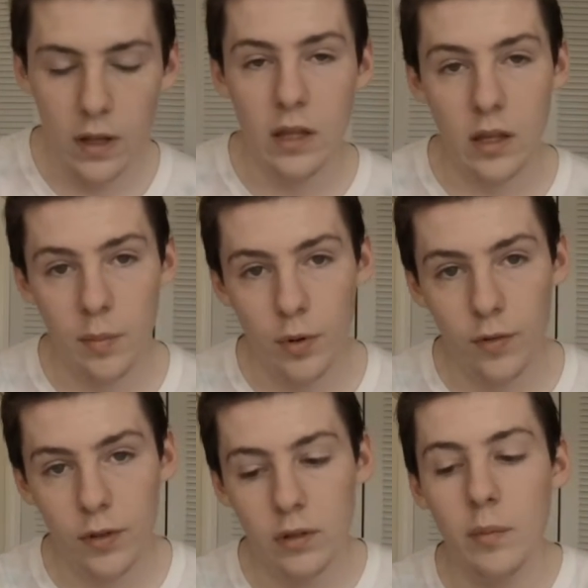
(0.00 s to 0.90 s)
fit in there
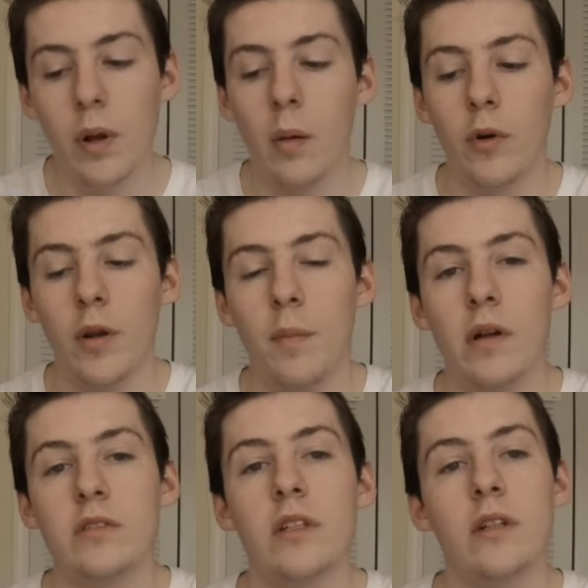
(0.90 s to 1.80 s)
perfectly, but I'm going to
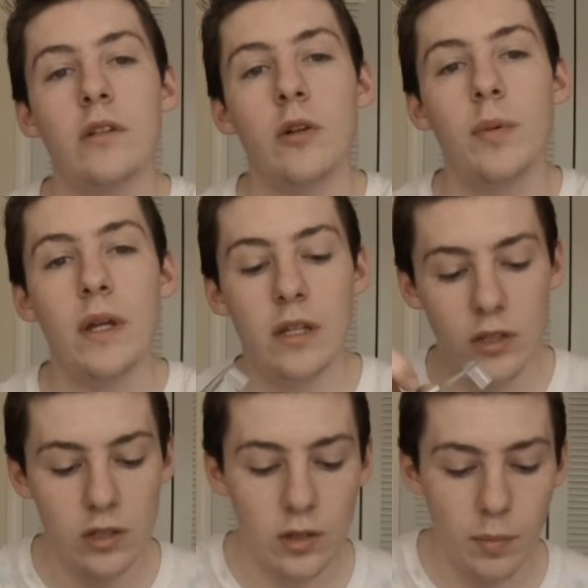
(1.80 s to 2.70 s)
melt it a little
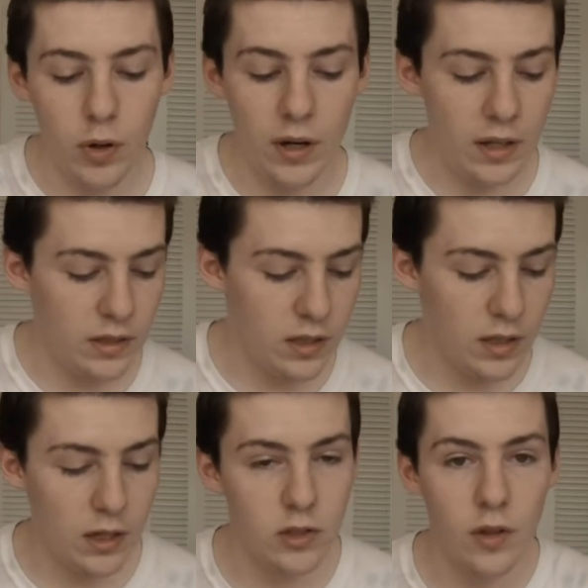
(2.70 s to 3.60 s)
bit to put it
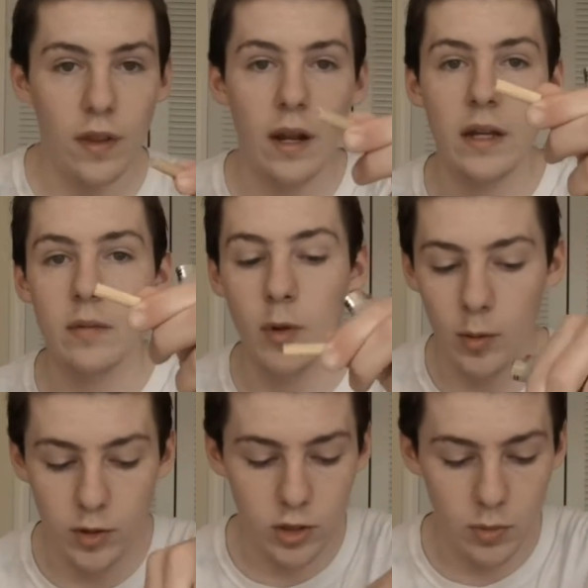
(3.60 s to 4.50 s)
into there so then I can be
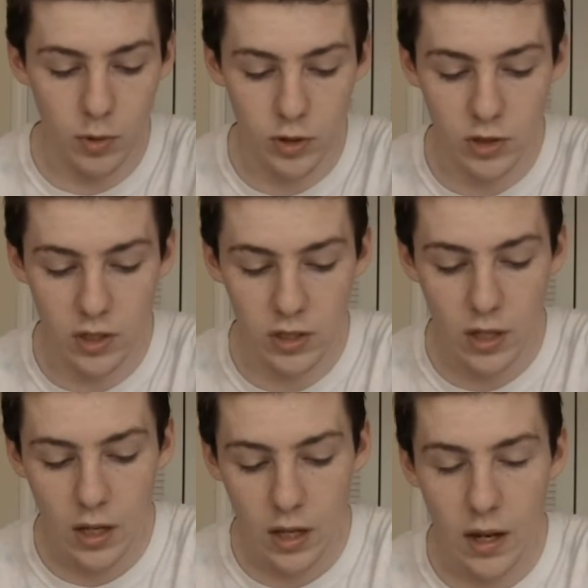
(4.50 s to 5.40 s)
able just to push this
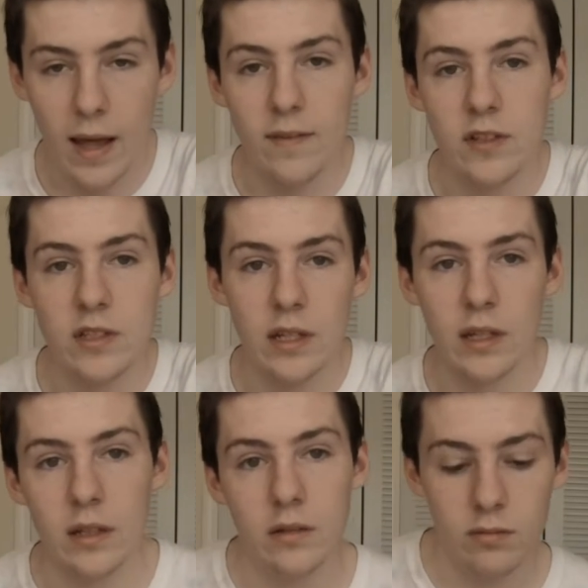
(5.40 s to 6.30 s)
and have it
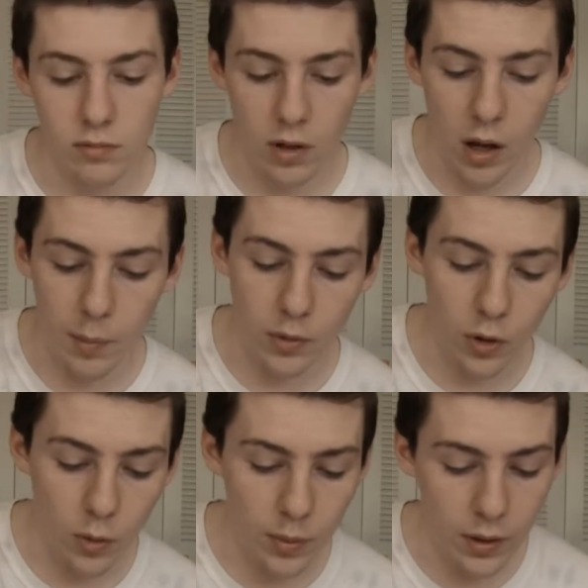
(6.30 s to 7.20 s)
sticking up a
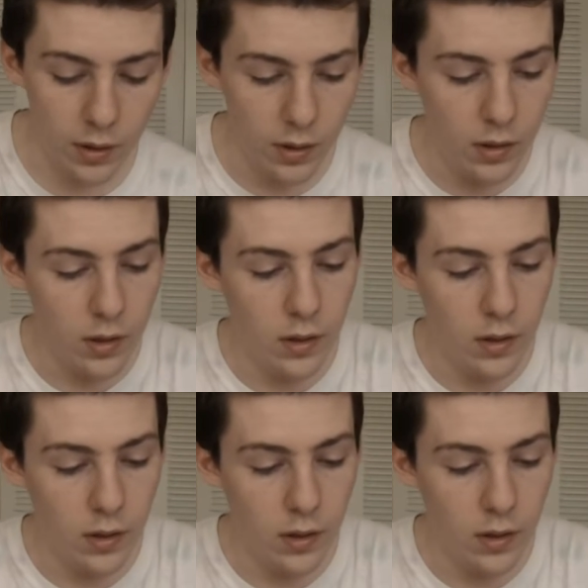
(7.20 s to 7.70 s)
little bit.